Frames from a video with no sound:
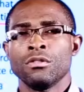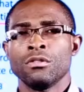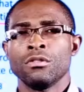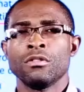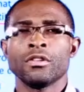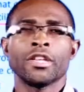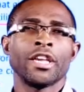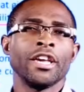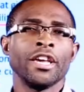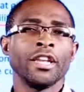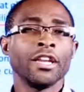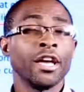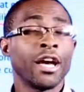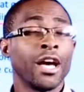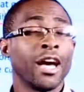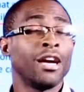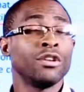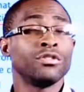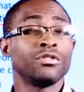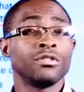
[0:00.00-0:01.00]
Okay, in the
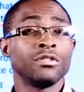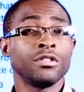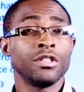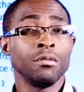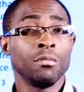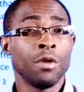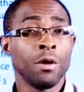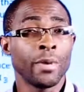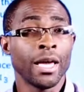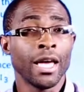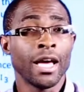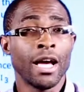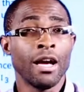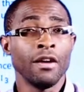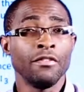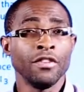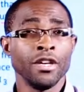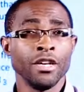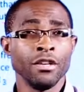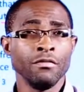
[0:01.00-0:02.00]
house you see mommy
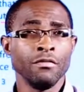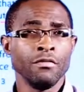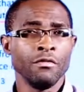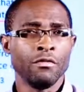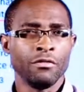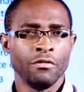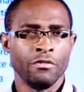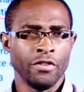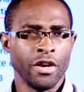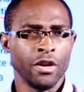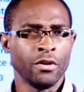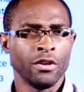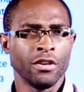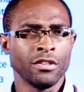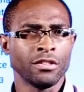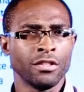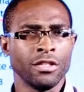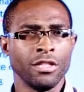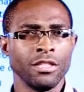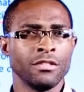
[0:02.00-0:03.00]
having
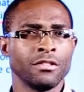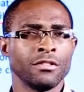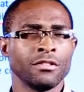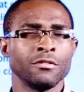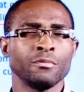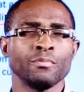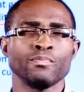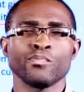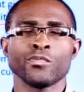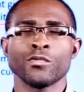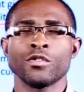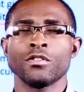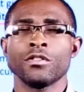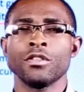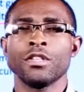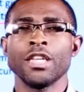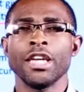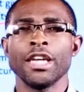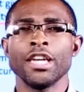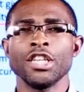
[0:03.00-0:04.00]
various lists.
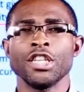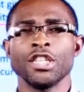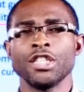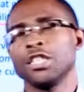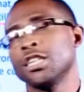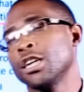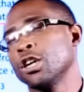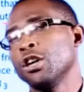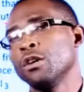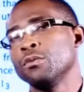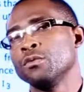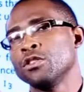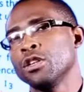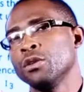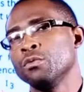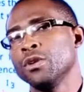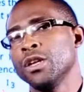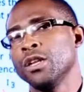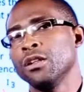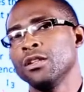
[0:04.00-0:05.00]
Today she comes
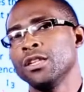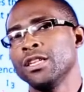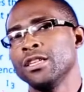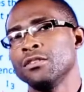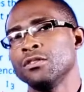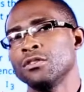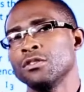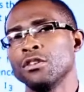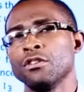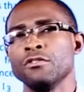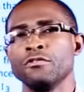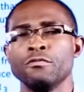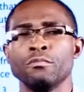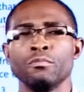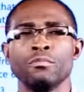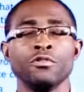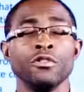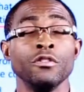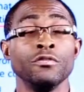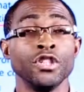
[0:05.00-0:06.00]
up with a list of
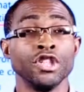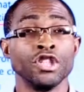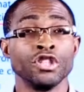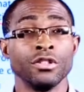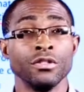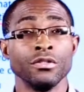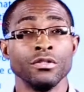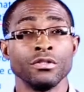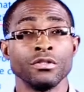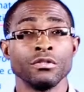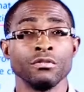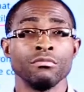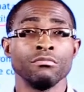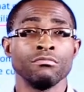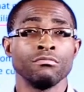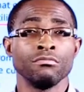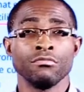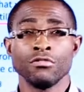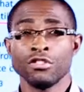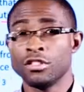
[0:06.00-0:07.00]
provisions.
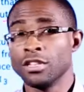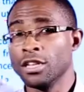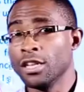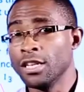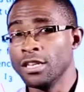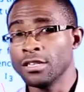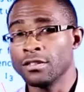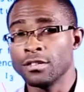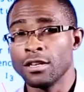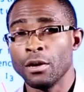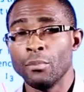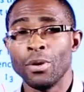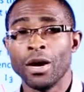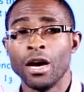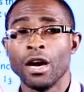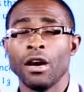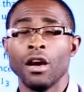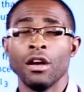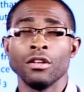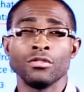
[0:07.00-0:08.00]
She lists them
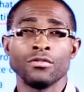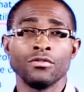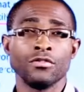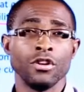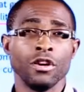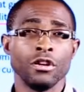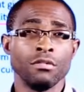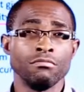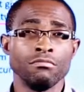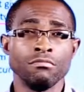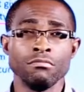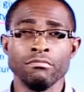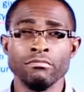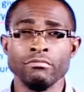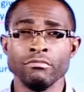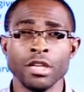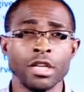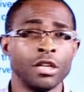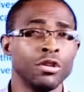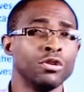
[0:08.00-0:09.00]
out from
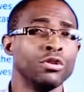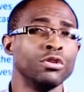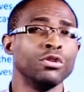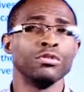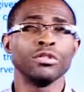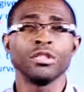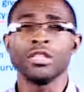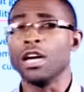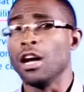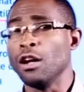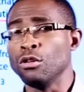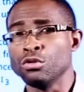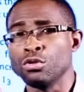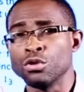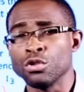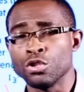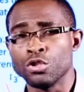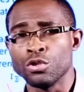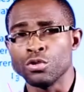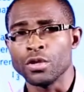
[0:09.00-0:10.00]
Milo down
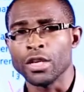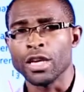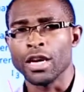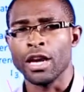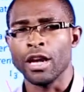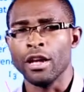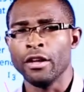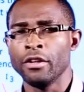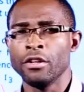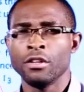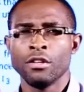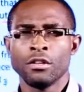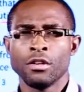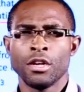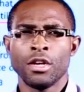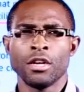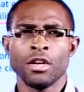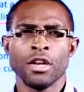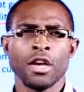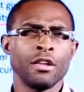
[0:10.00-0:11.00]
to sugar,
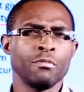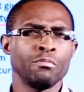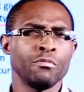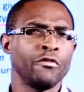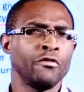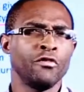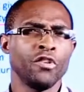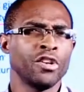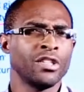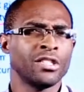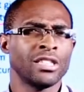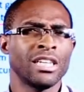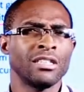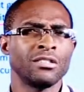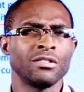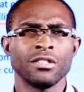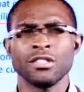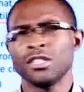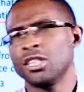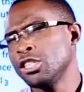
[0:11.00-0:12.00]
and then before
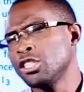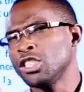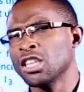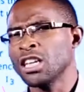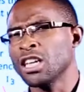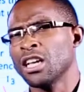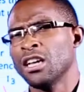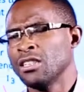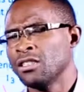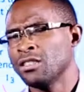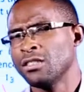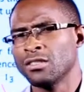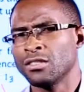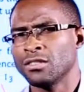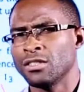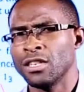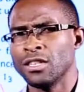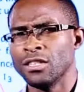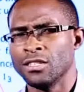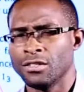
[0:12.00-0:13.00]
Saturday she cancels
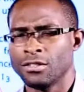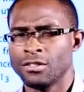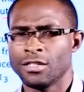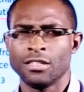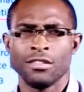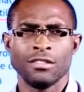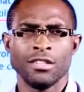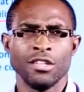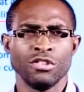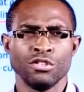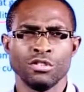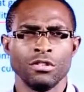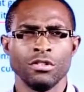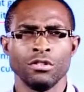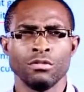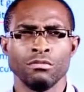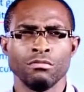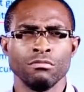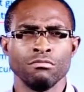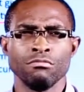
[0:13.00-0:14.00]
the list and says no,